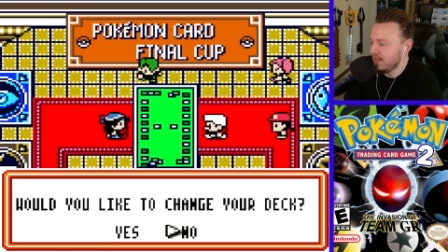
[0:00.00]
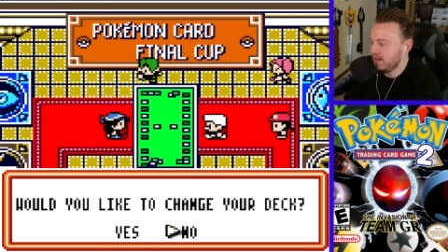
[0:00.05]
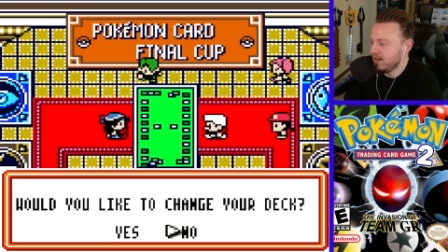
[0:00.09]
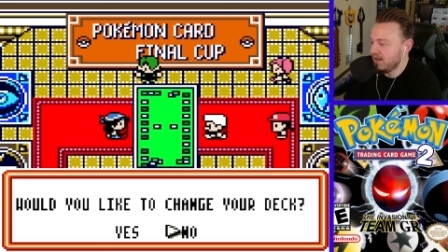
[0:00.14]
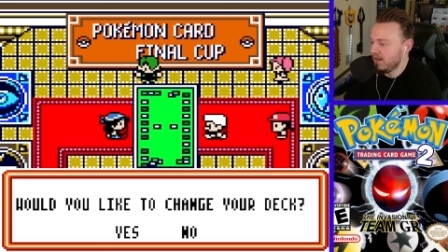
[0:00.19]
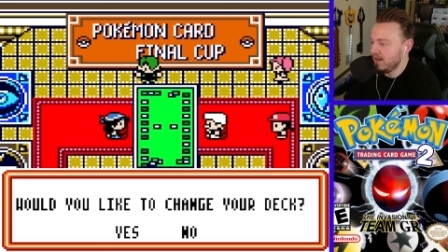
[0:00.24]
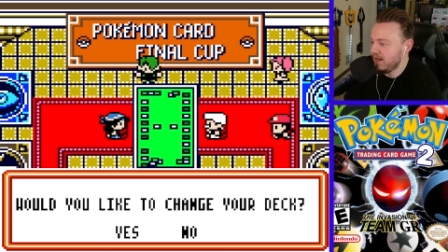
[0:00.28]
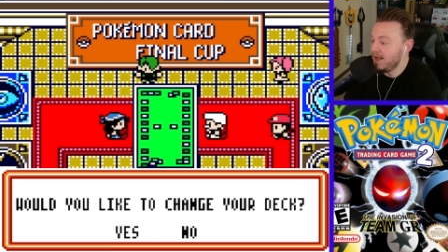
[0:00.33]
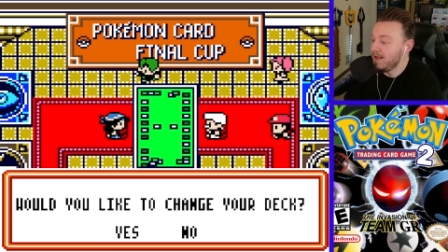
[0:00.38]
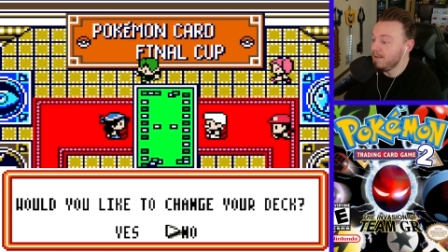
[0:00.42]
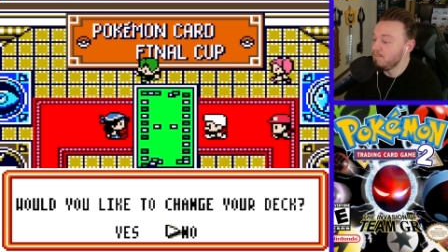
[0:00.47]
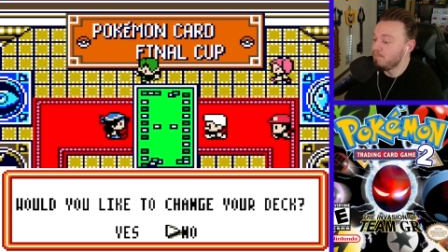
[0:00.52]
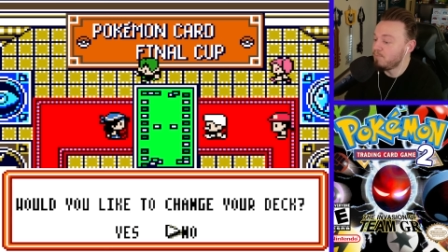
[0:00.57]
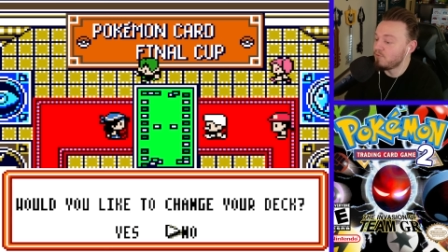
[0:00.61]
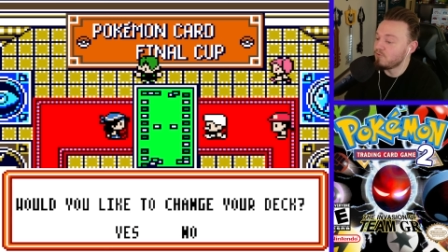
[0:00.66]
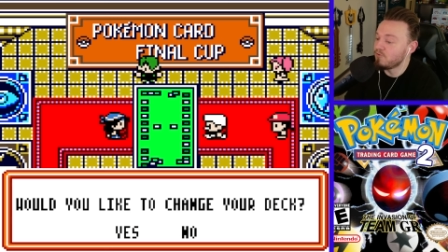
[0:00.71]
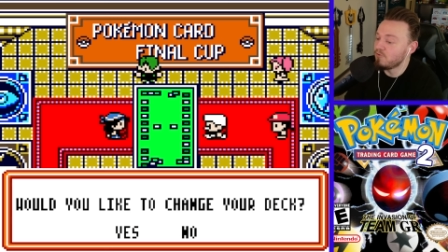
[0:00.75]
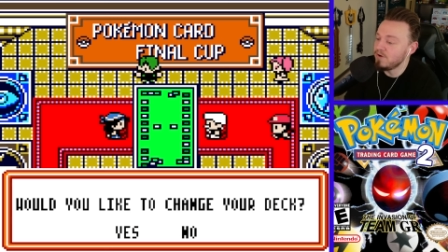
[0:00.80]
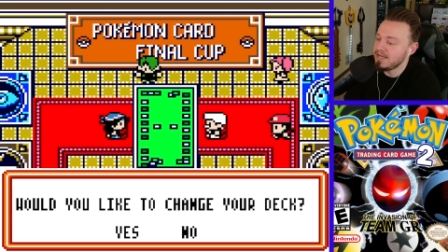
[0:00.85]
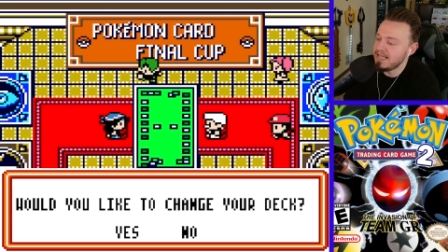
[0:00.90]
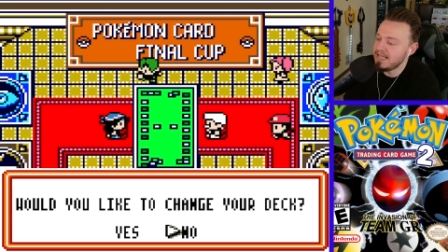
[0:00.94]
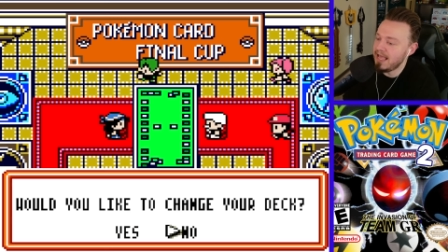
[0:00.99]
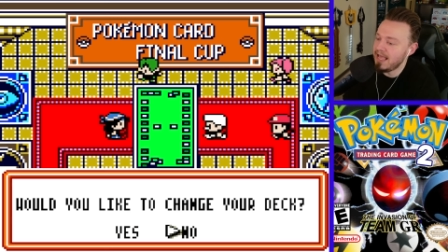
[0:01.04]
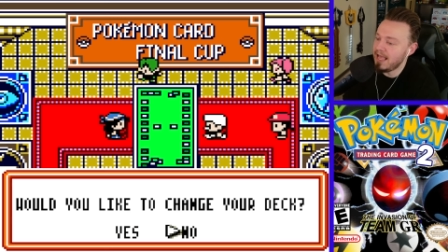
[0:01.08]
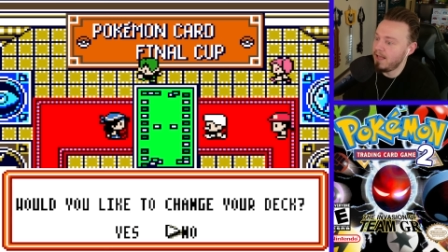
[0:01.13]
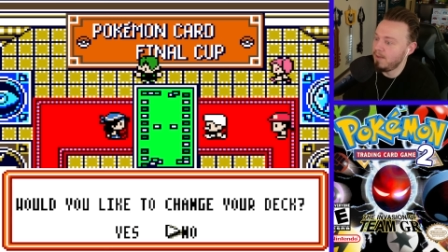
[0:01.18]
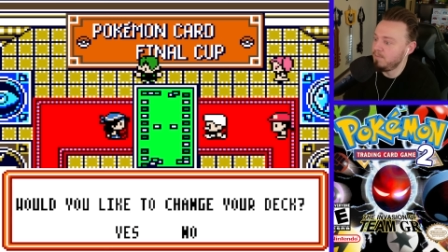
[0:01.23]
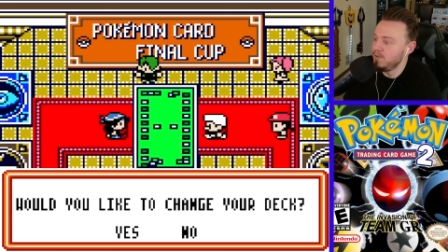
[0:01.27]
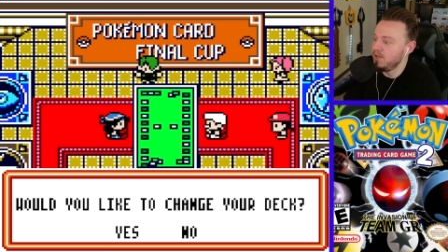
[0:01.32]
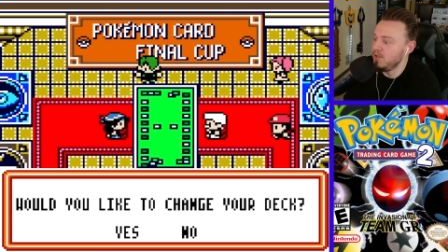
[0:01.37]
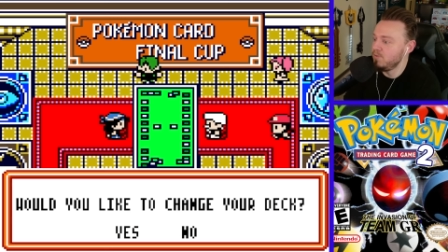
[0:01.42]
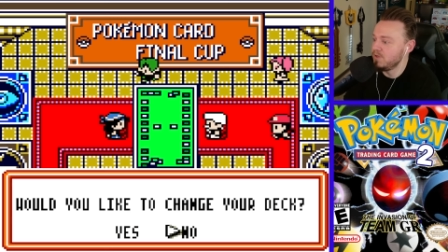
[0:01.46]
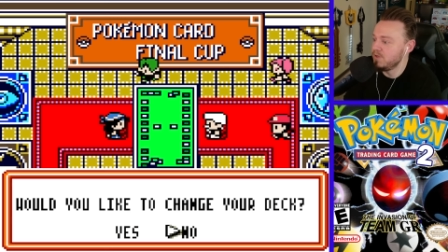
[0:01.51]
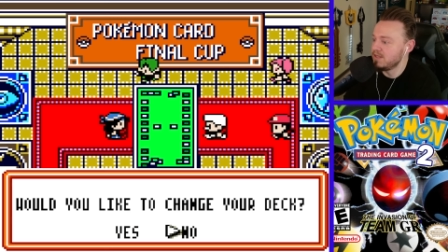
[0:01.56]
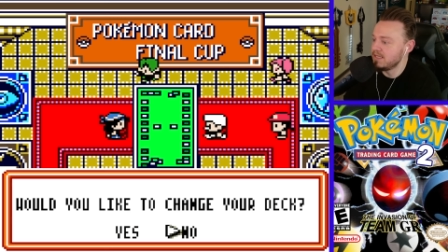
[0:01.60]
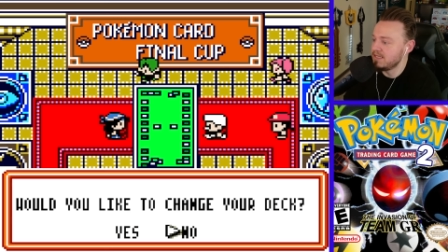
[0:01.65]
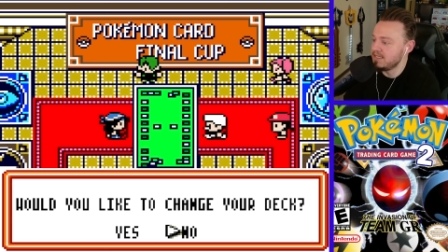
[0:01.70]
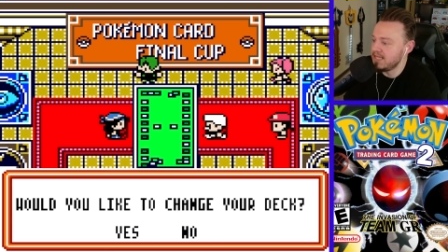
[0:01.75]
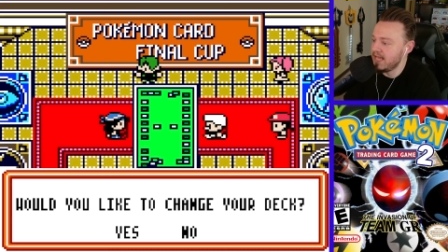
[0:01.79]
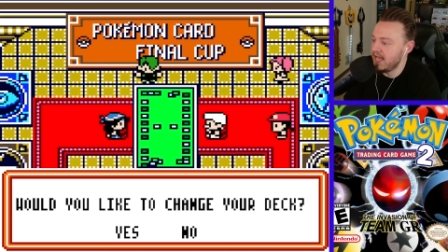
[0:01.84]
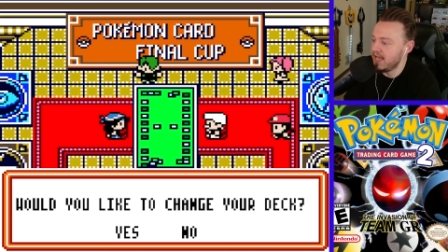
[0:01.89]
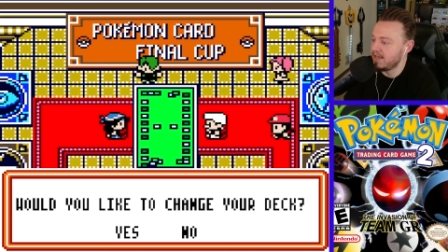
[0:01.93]
I'm pretty happy with the
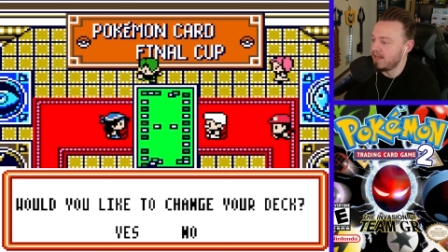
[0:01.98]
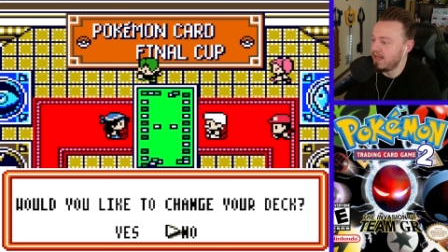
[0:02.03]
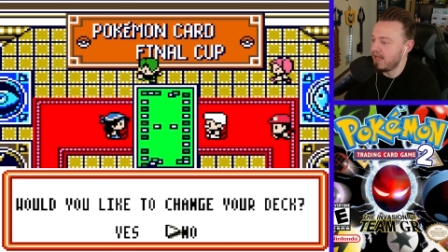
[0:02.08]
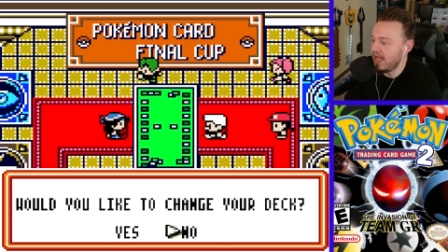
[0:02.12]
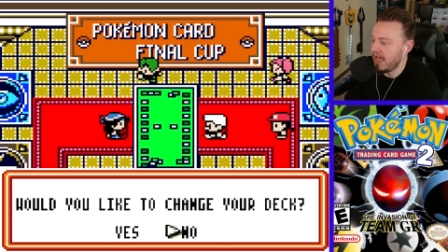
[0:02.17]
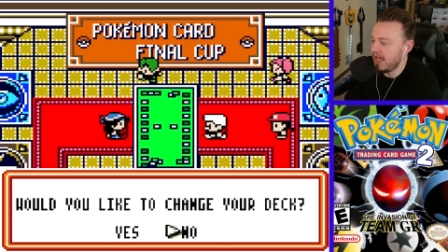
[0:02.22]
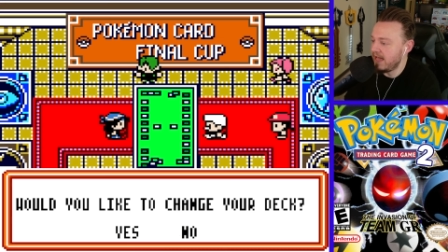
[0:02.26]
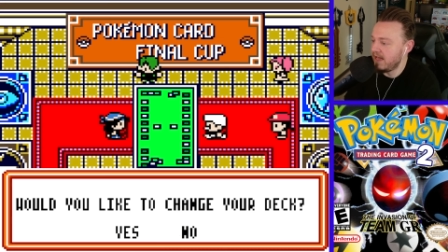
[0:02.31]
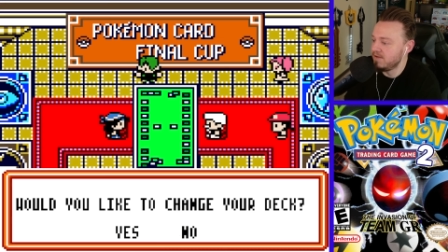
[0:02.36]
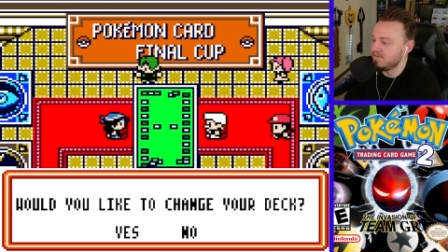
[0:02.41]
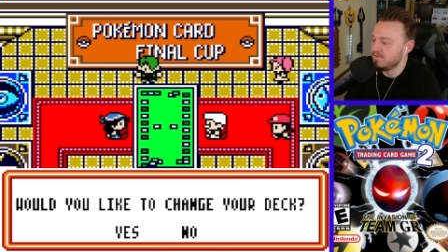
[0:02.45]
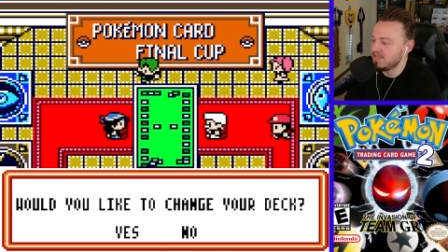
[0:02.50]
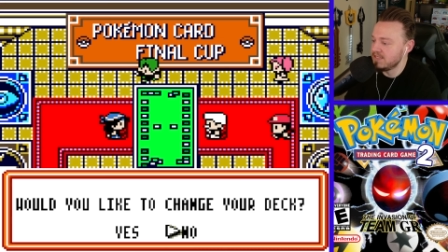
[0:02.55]
deck I have.